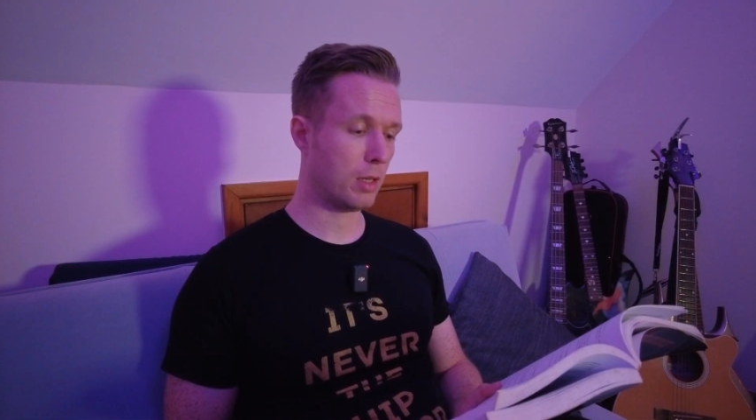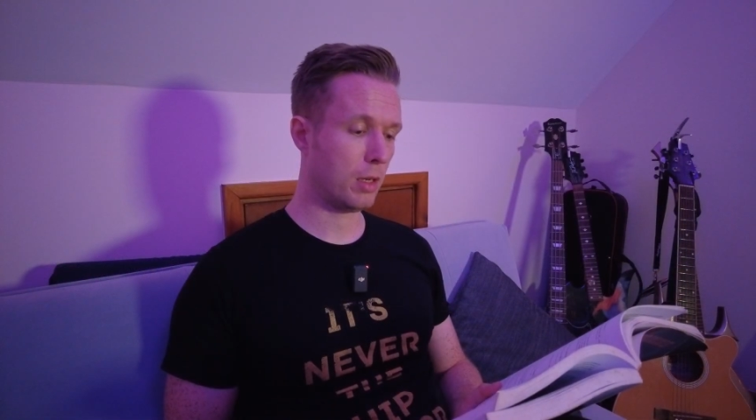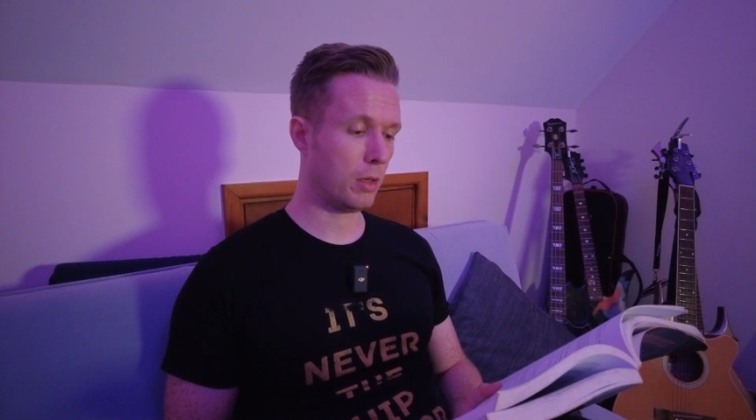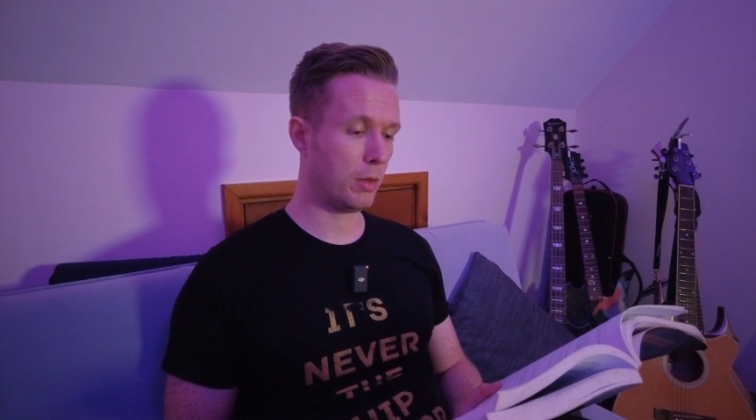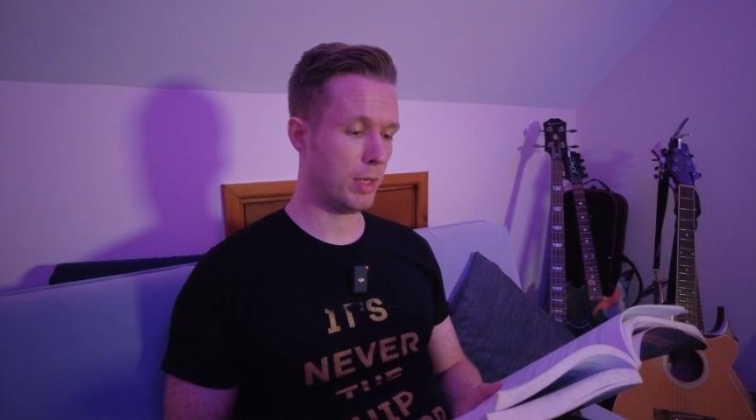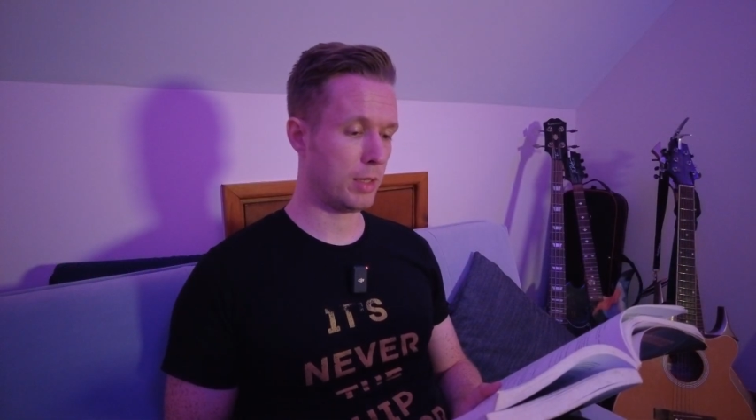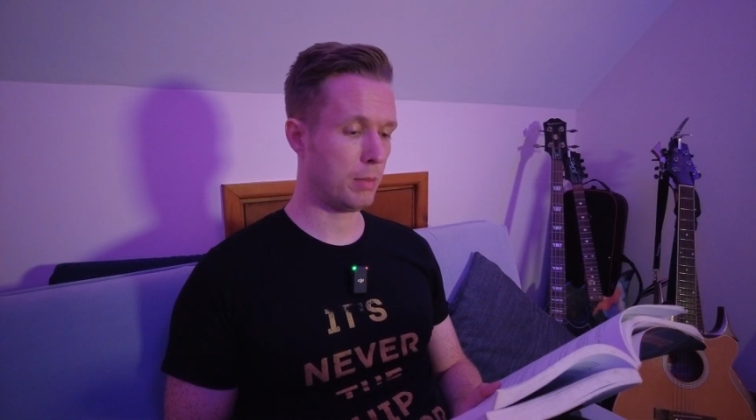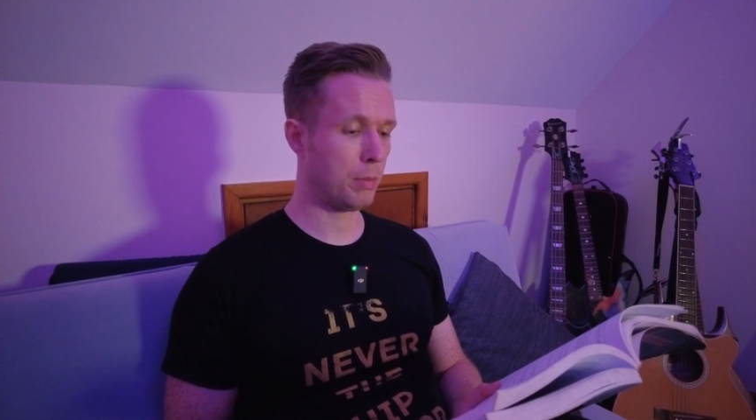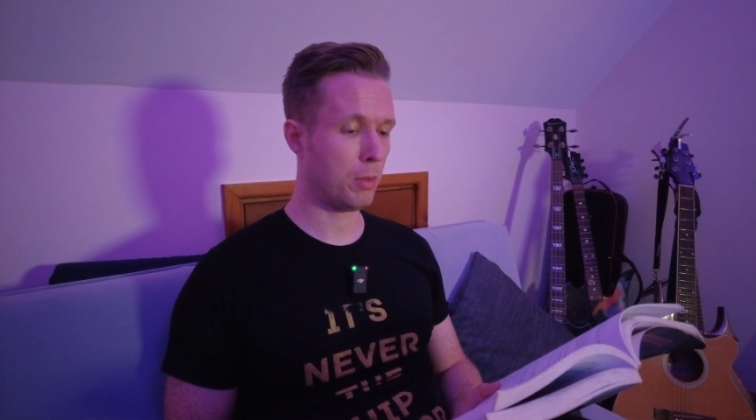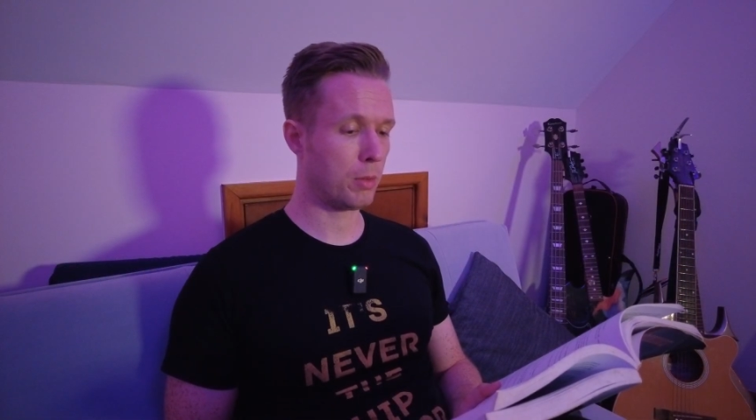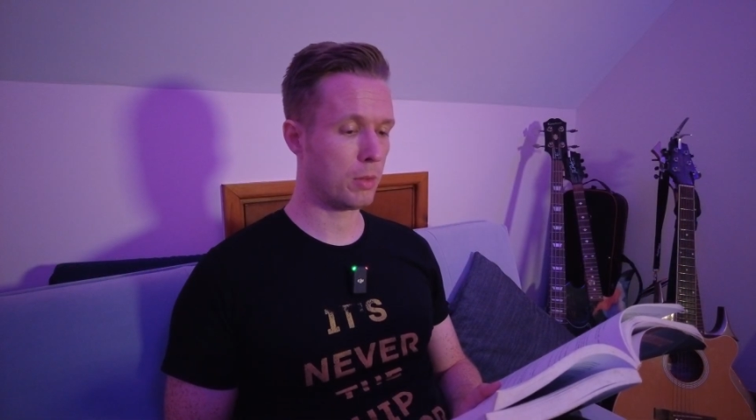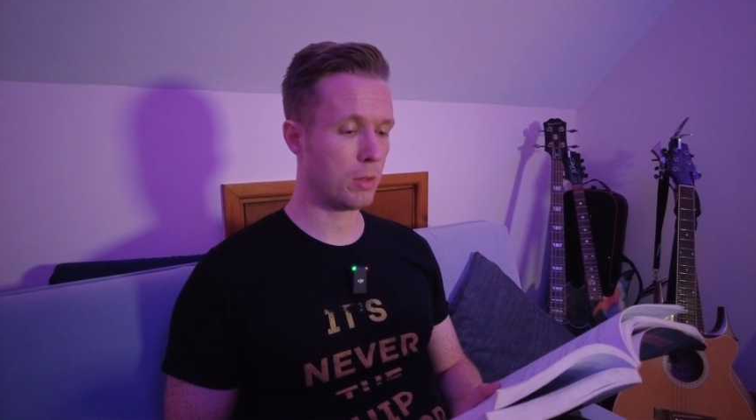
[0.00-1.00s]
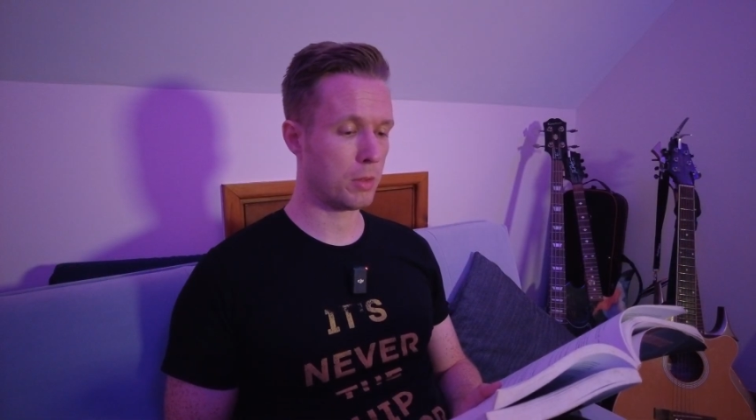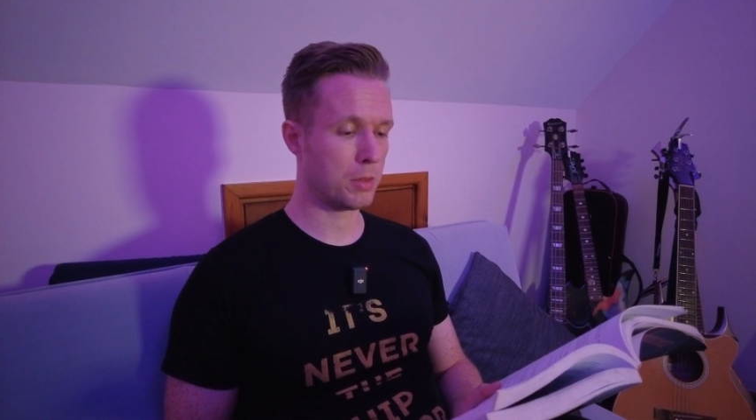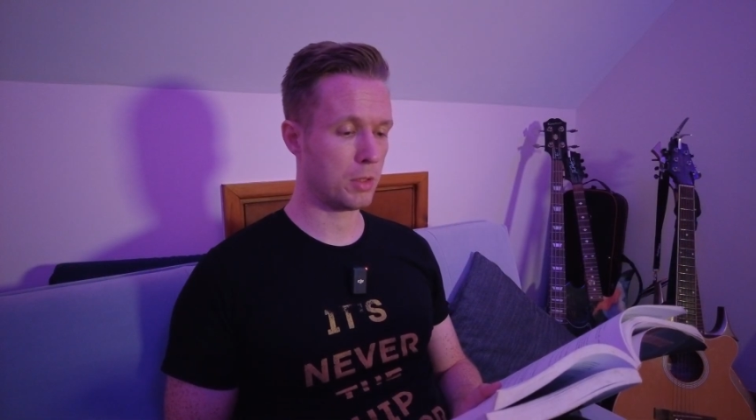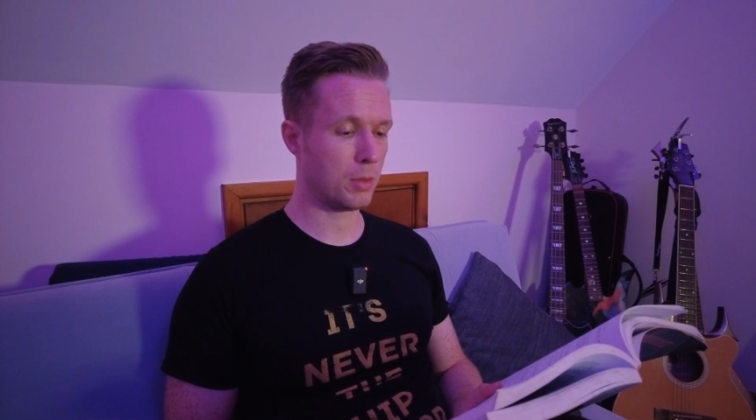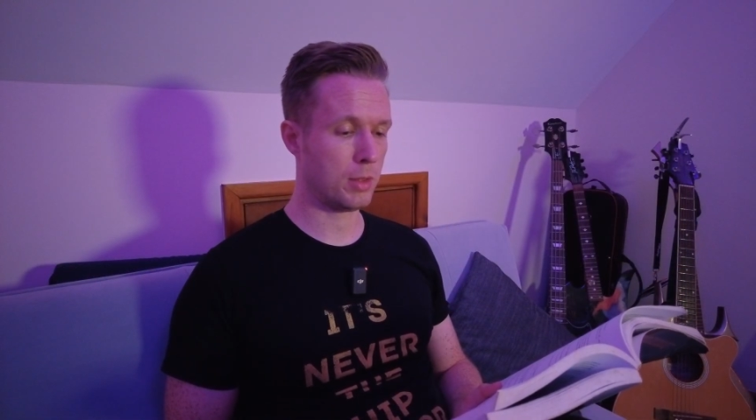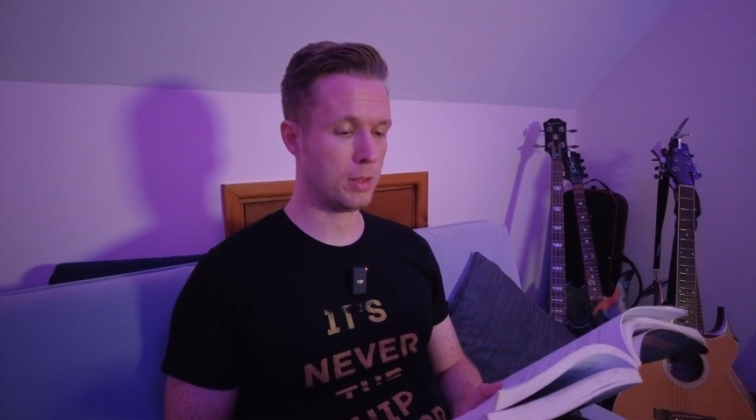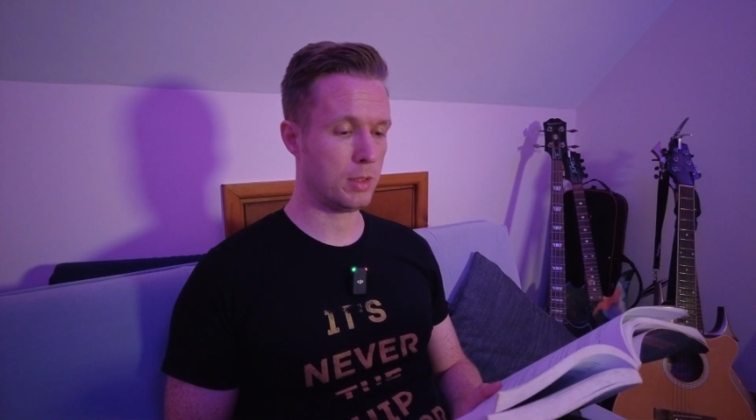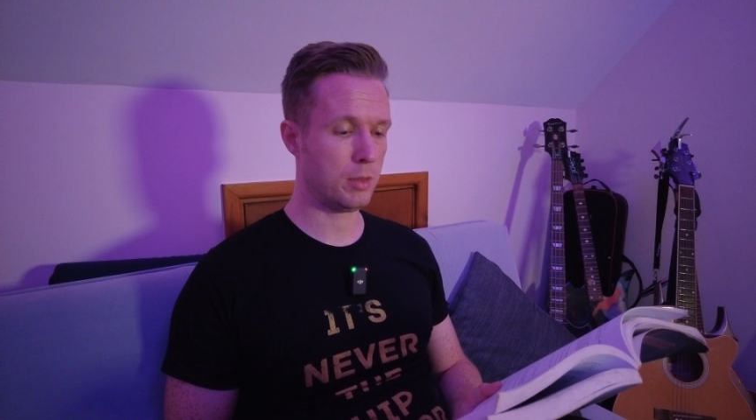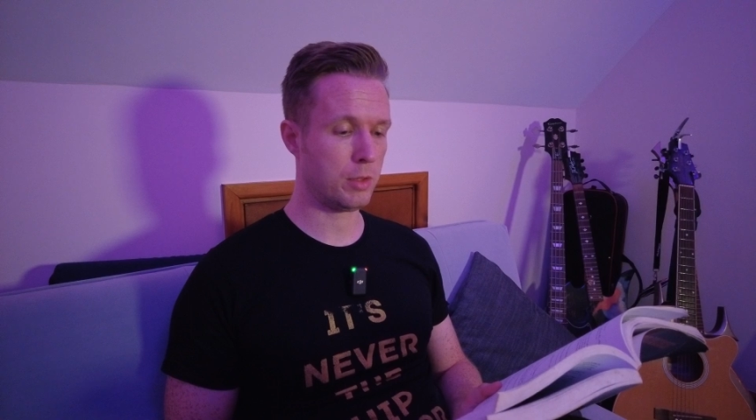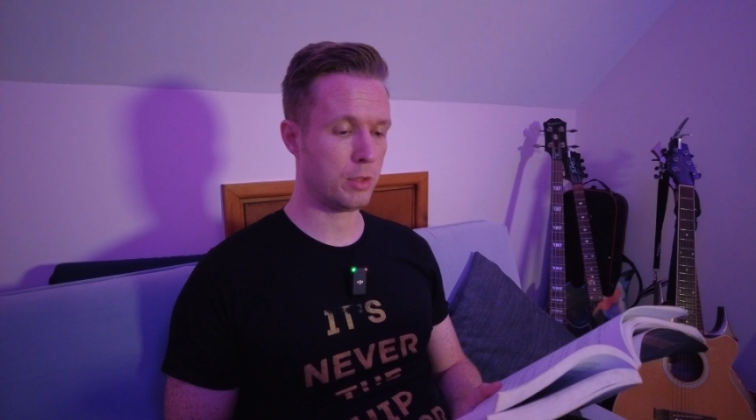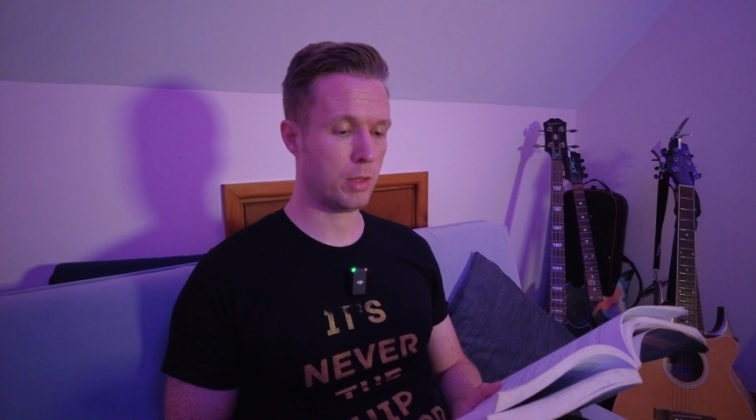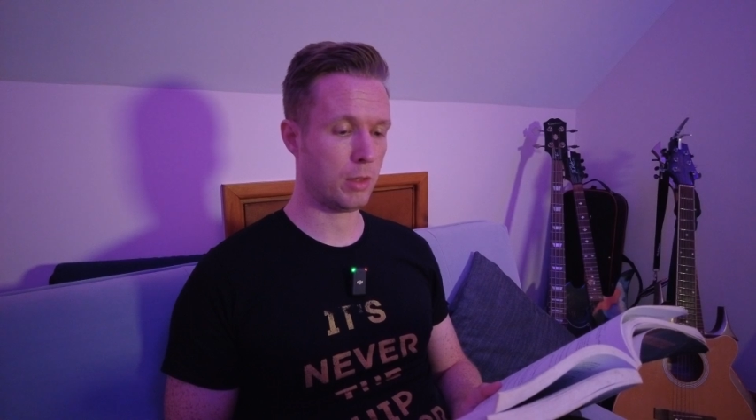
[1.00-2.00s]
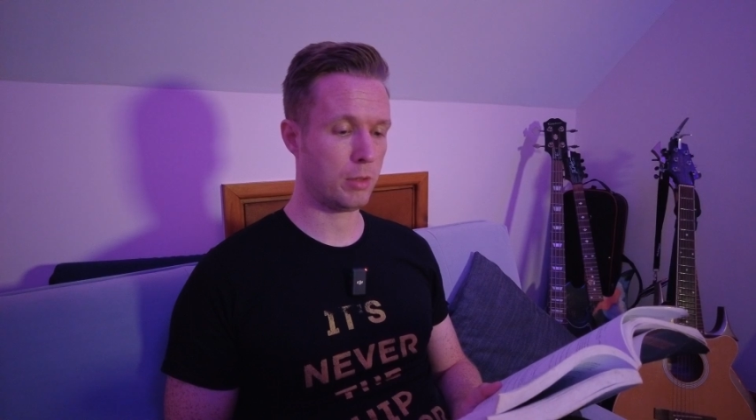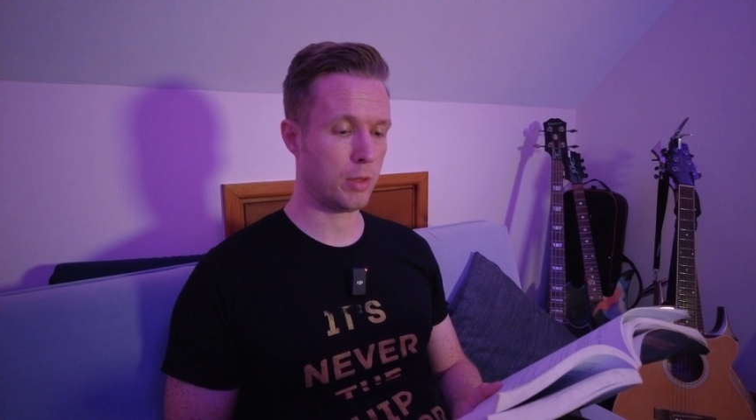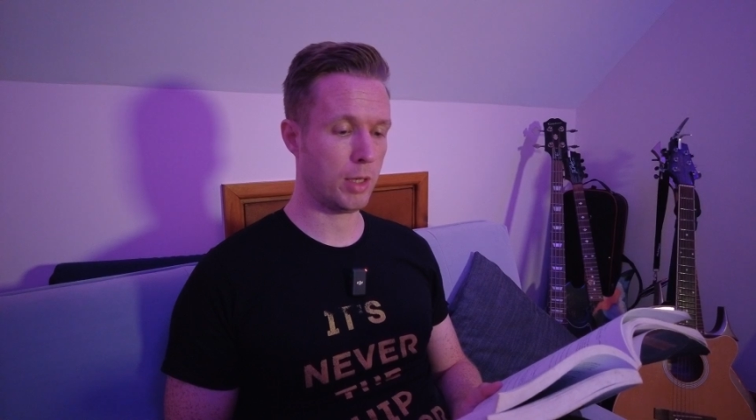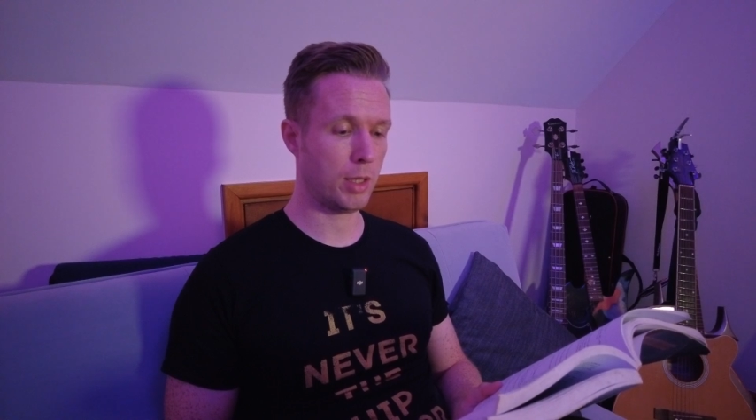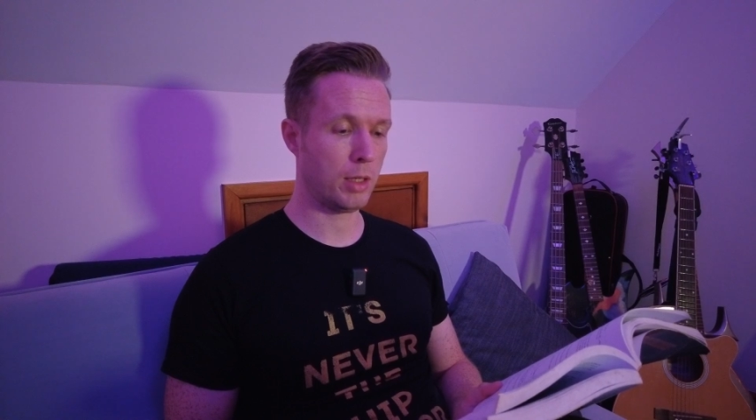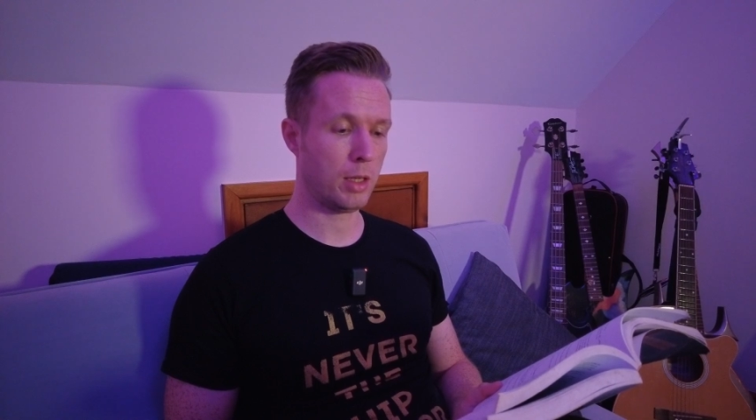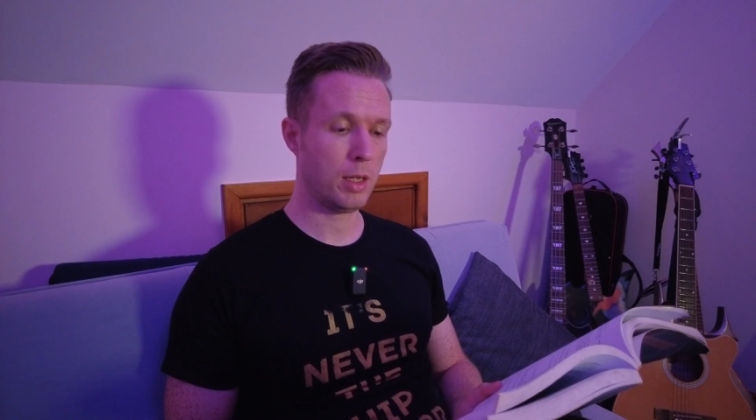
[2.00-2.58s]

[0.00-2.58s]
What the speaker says: alone has important consequences for strength training,